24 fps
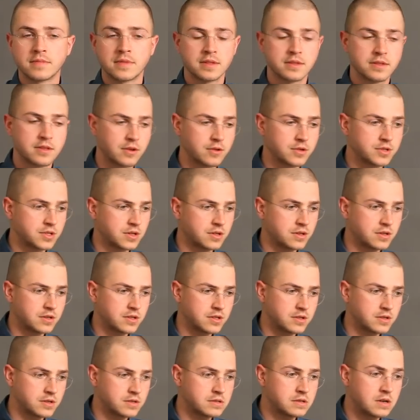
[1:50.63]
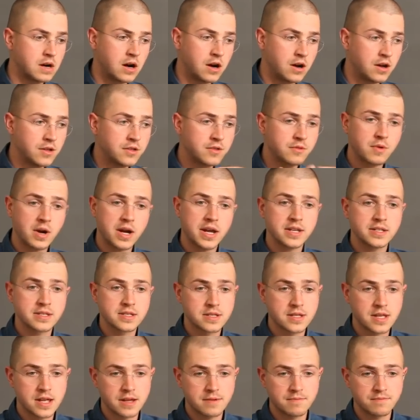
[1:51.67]
Those are all the
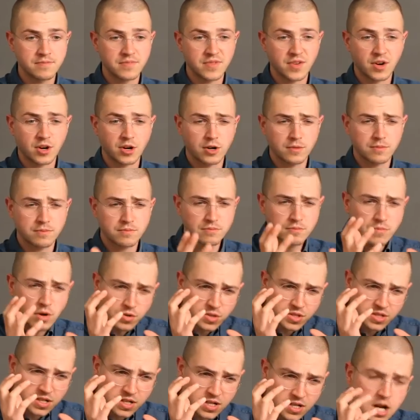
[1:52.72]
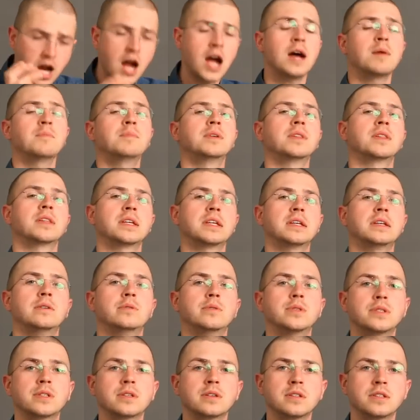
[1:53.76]
ways that are most commonly
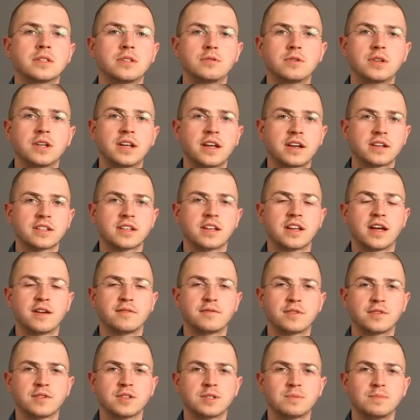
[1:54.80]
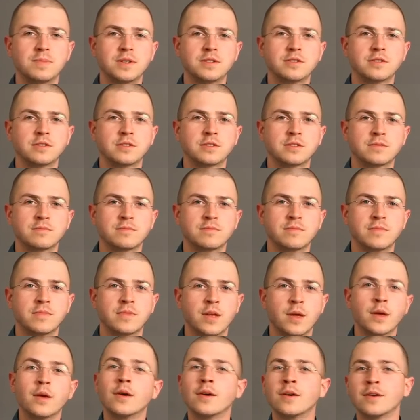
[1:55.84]
used to connect an iPhone to speakers.
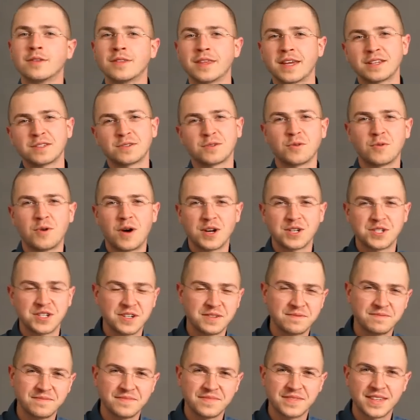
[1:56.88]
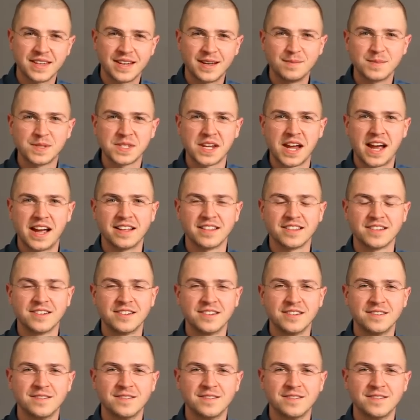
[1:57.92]
Thanks for watching. I'm Skylar.